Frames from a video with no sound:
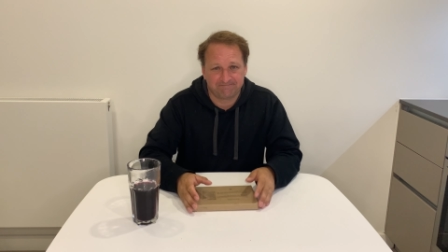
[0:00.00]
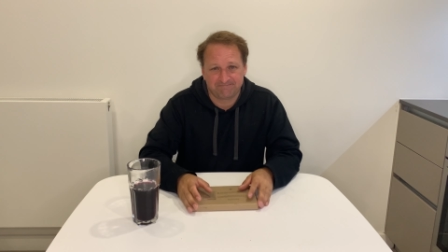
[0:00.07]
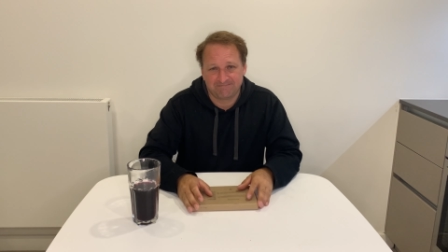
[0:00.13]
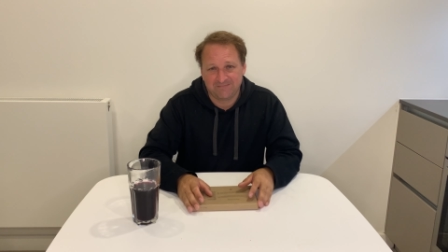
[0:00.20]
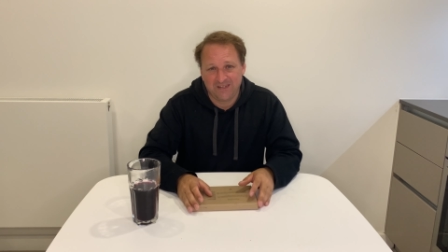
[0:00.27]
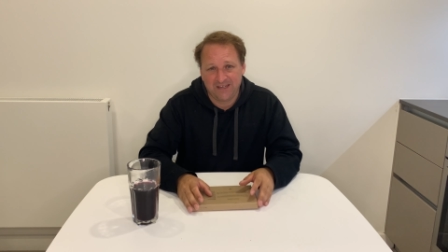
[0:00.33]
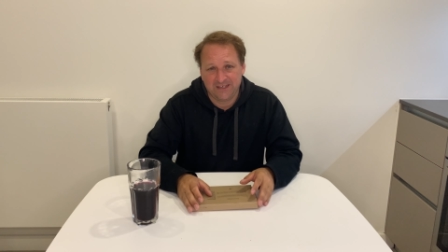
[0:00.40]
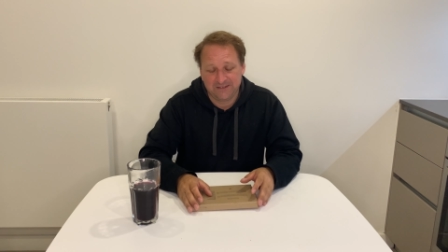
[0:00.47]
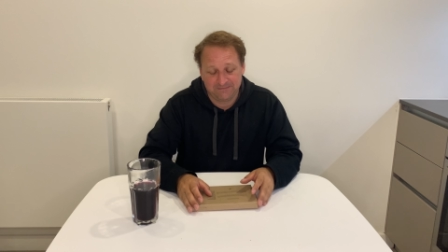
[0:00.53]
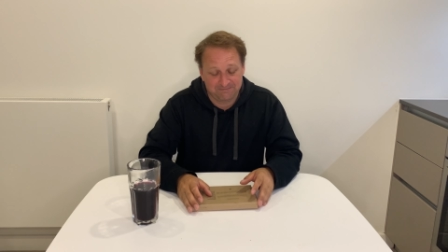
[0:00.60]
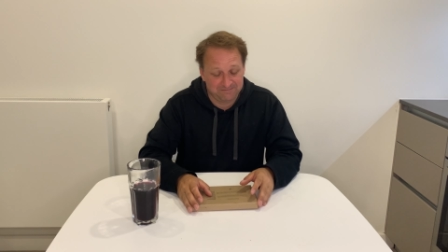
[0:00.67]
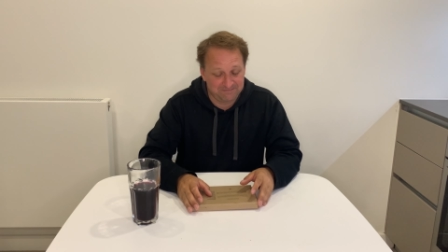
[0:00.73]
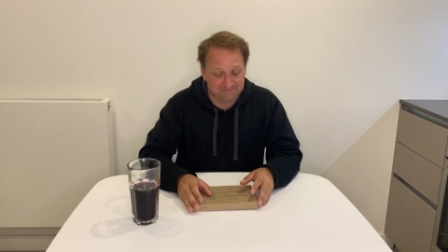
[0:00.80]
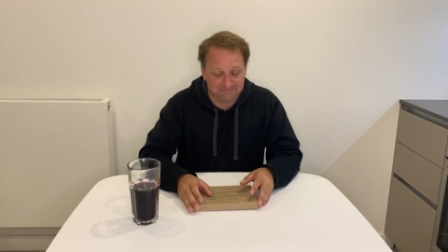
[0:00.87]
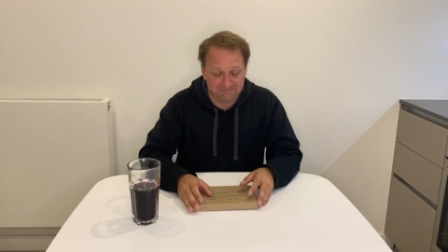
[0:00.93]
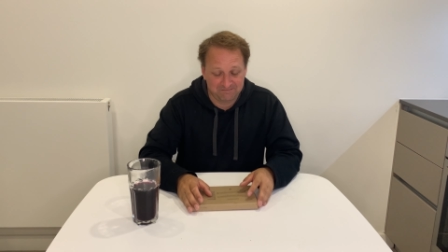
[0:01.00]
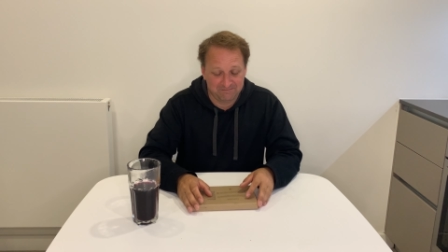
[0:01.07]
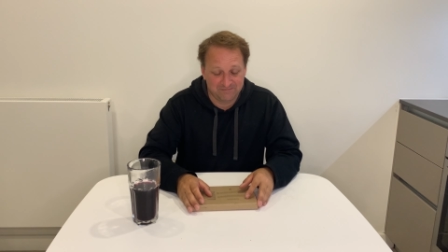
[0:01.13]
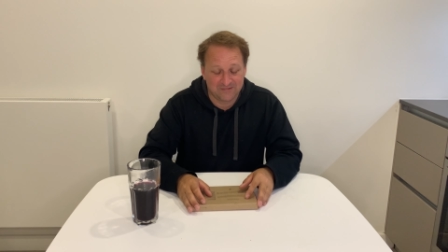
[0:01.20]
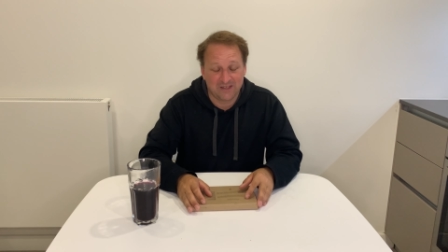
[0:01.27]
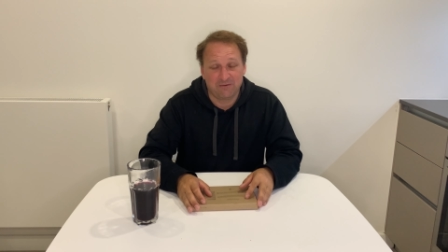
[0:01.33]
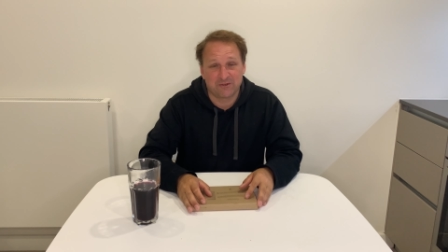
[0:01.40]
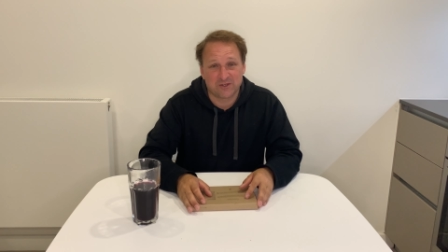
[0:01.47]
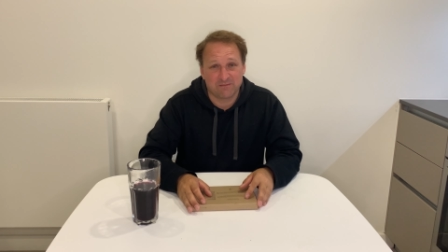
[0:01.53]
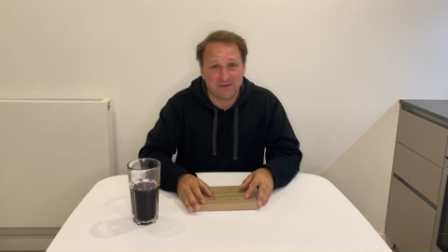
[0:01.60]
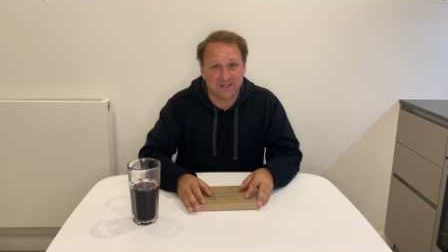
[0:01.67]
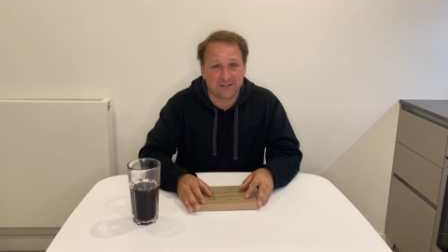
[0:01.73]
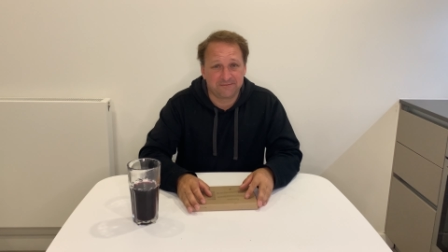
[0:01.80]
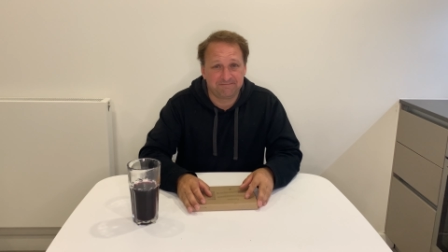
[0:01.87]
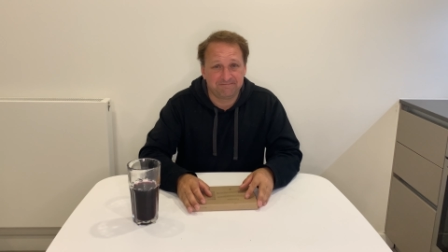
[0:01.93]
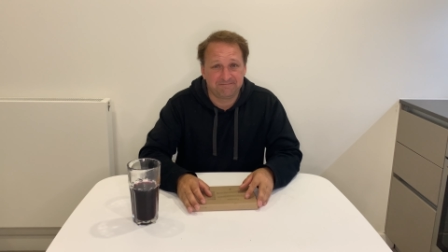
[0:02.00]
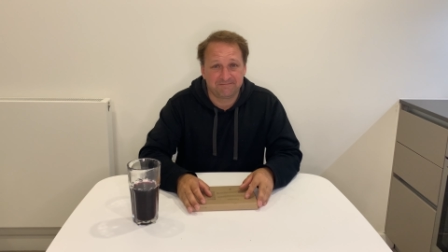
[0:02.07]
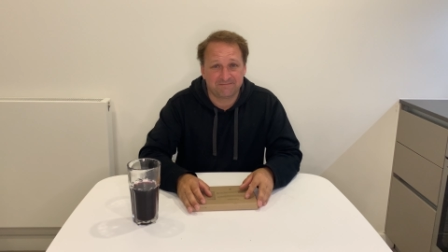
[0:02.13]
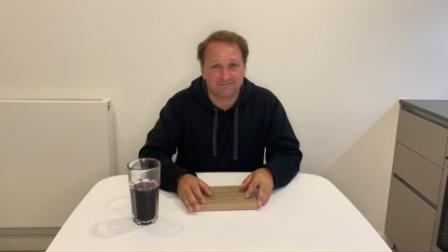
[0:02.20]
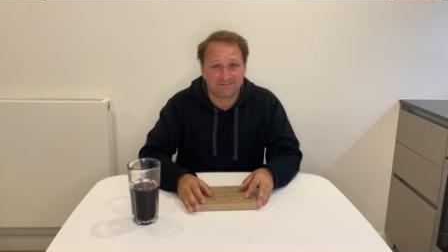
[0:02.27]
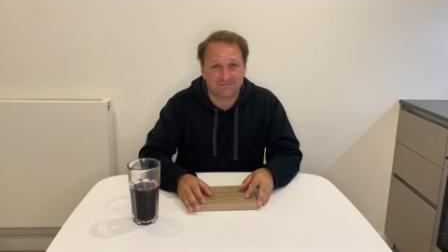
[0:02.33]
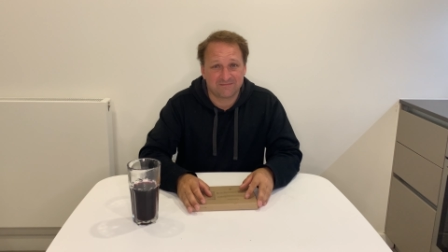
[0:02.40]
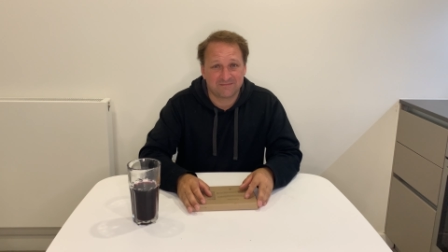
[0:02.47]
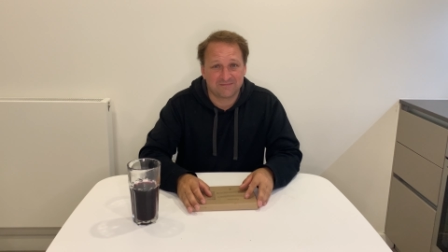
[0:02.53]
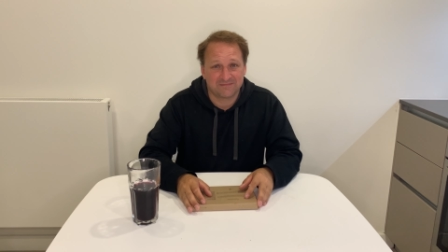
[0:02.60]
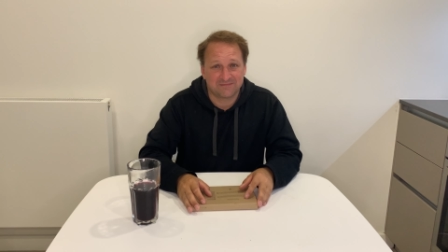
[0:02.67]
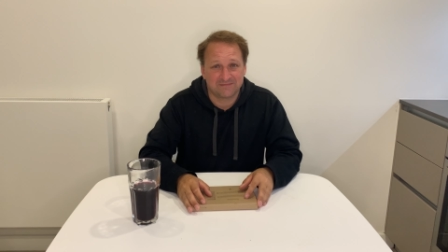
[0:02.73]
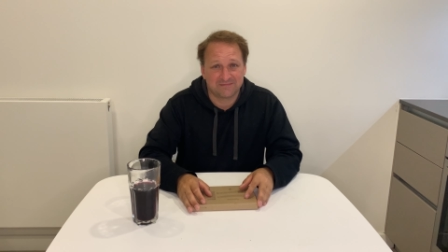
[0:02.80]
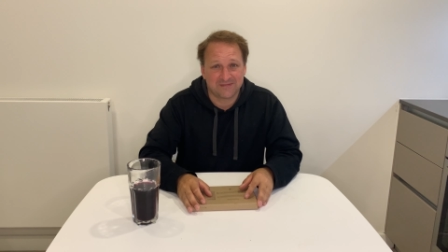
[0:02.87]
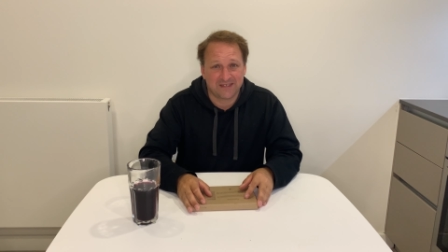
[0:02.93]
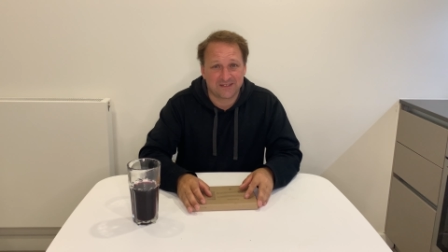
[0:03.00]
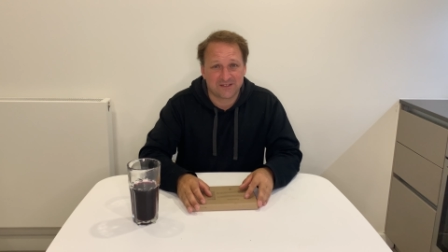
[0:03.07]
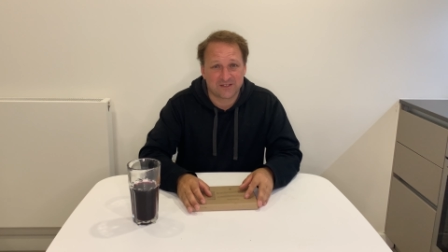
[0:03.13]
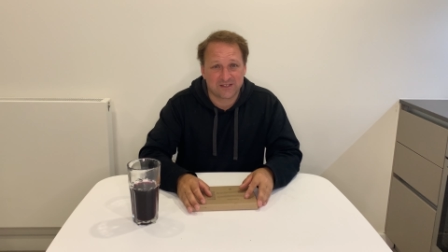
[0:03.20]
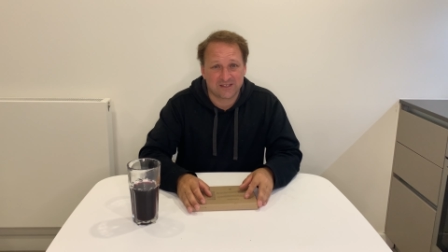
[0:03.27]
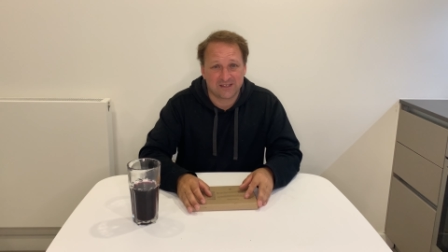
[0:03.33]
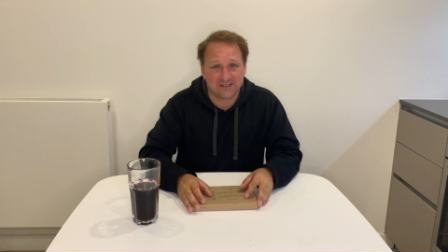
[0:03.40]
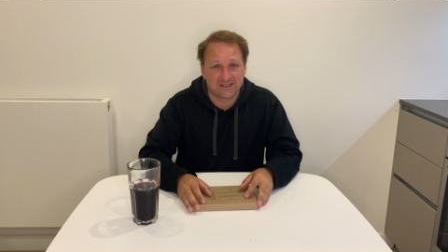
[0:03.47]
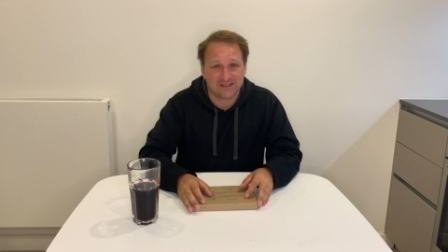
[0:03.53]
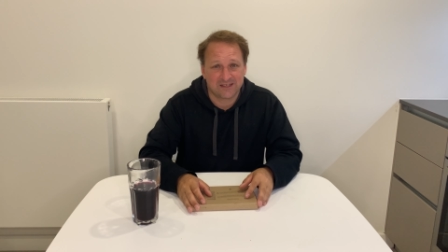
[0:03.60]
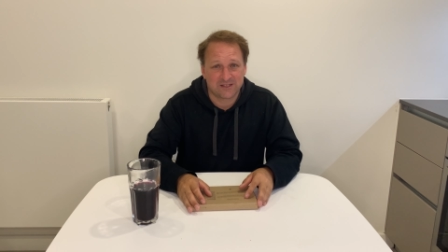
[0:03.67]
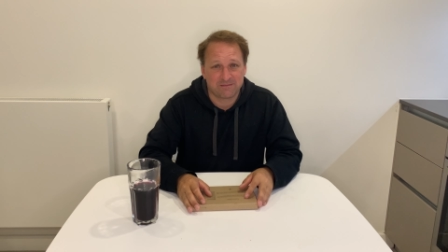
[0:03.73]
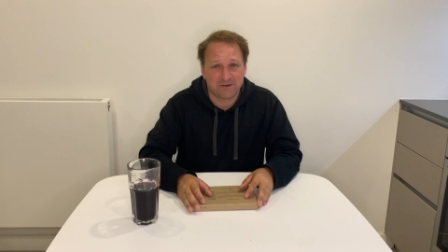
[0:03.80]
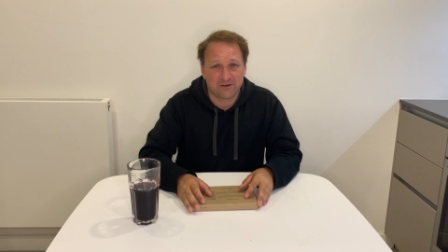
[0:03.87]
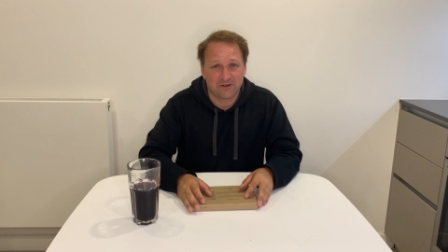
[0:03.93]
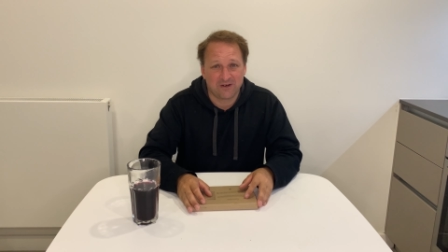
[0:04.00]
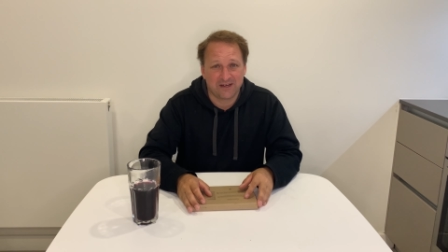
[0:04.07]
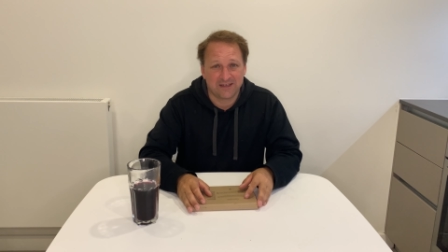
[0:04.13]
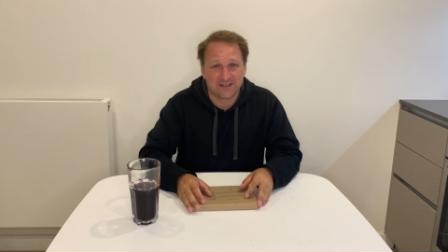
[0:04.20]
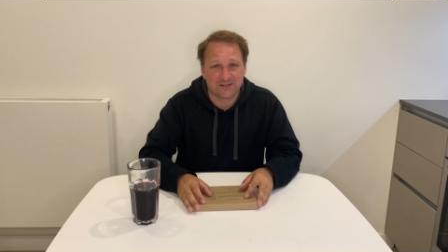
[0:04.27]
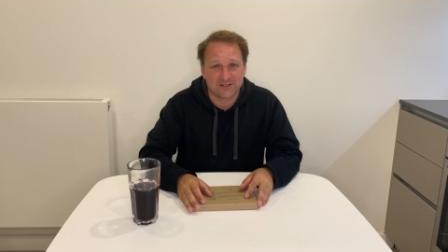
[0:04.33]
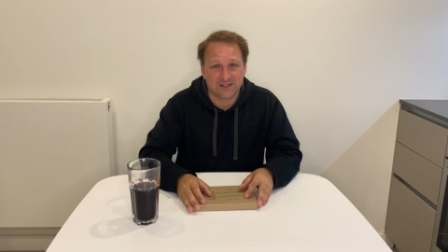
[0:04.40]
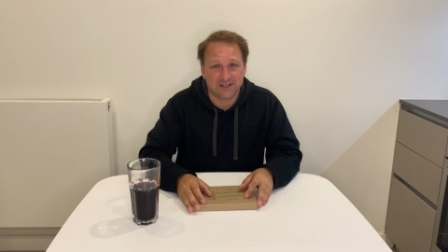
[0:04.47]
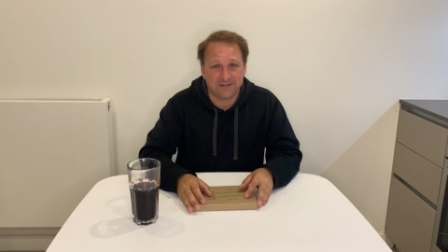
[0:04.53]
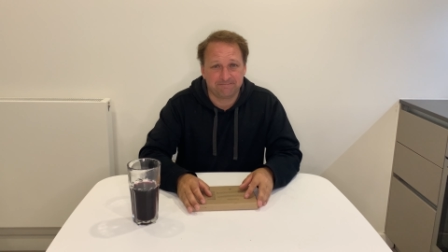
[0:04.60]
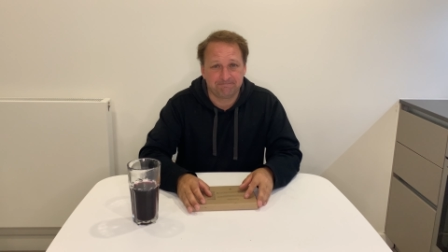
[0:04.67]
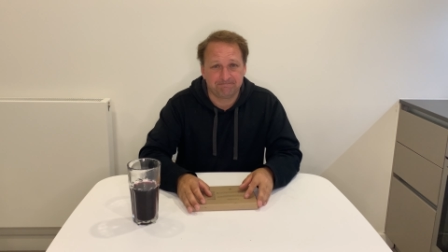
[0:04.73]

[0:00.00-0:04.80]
Yeah, it was a meal. That's about all I can say.